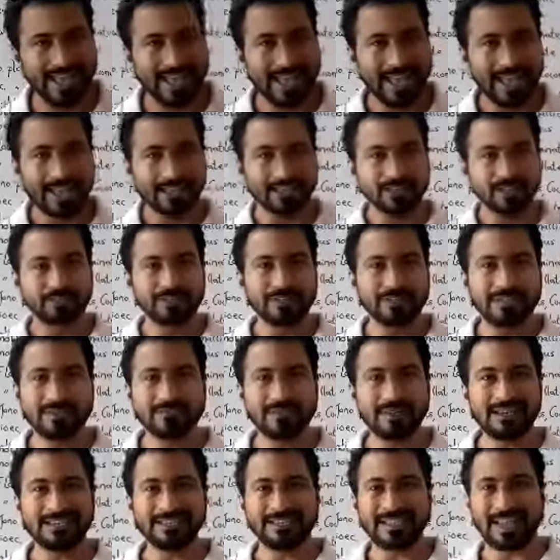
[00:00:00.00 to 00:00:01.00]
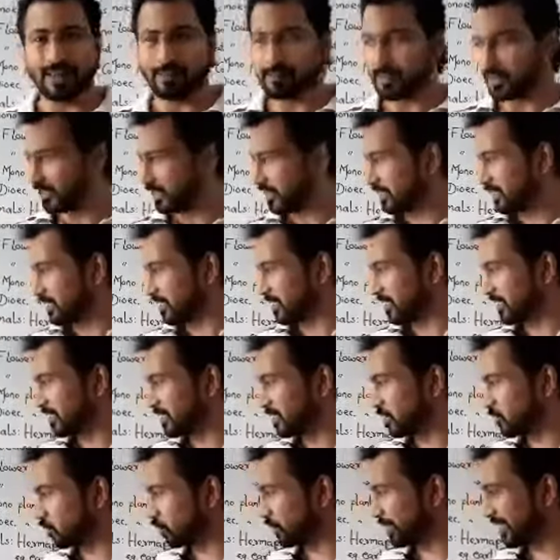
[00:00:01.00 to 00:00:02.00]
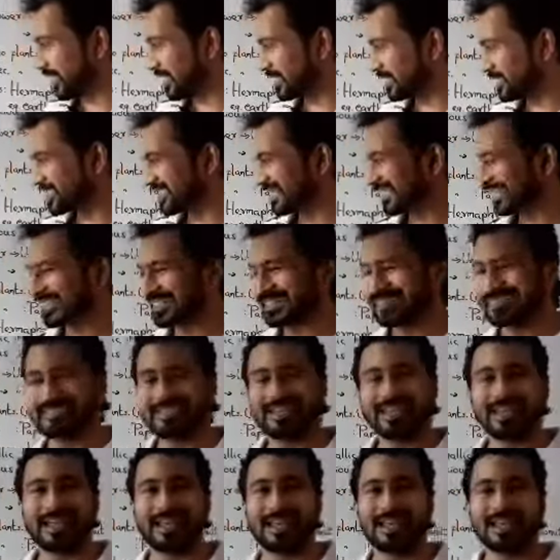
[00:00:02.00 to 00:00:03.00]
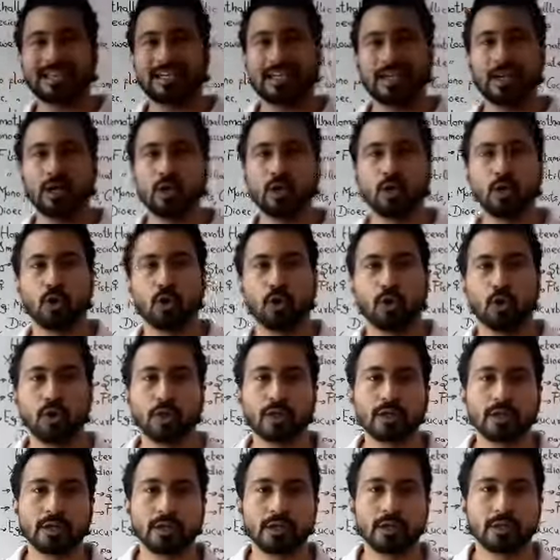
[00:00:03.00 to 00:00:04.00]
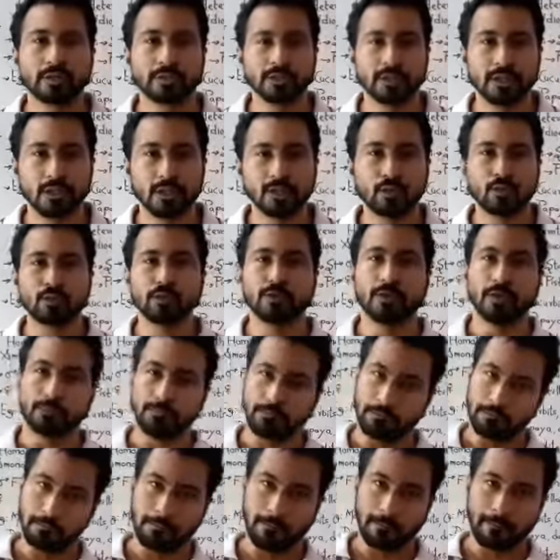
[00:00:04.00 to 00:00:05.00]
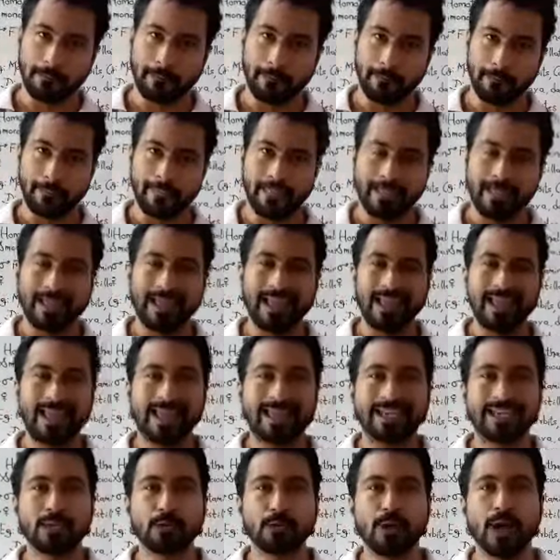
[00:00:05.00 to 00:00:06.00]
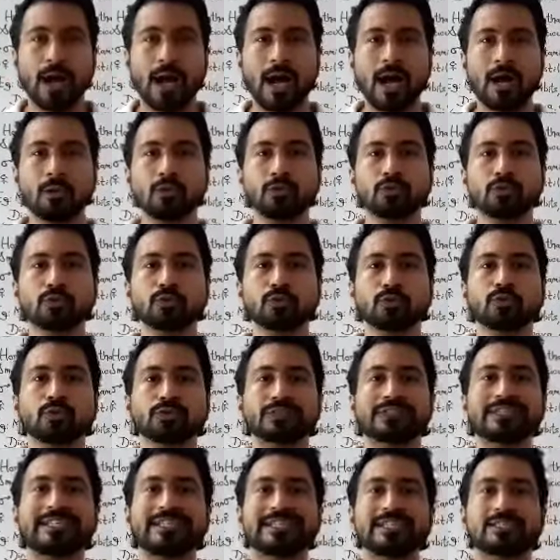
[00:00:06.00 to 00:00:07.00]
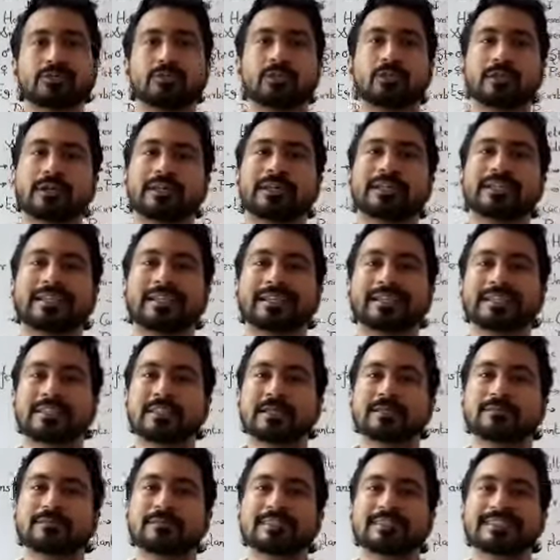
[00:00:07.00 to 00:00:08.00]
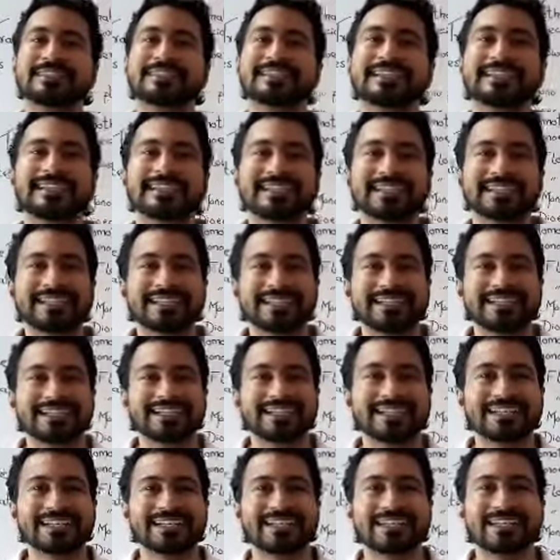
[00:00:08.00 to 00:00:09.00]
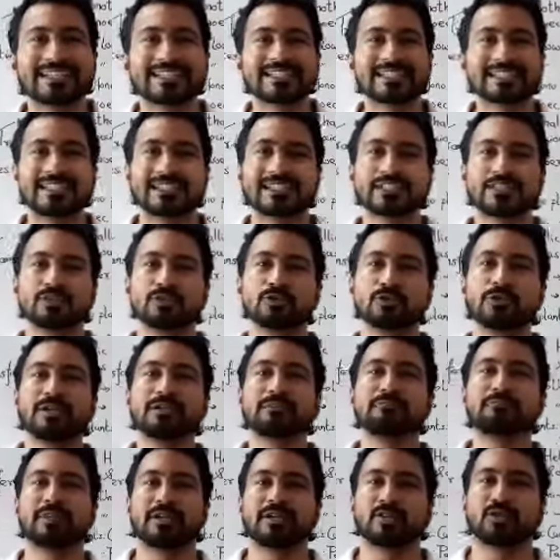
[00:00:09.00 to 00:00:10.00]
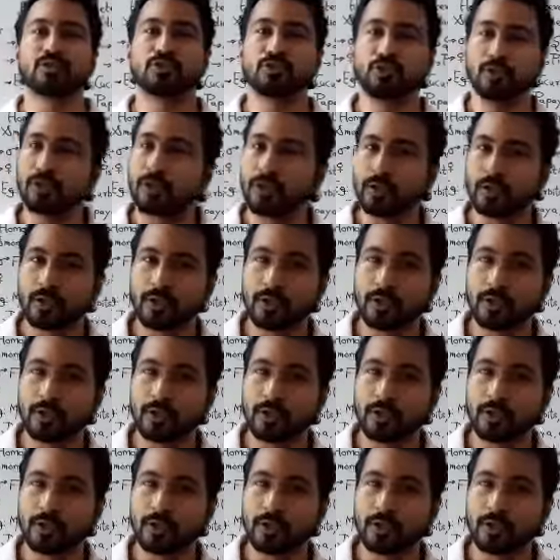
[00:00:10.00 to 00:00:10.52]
and the female gamete is known as the egg or the ovum. Now how do these organisms they get sexually mature?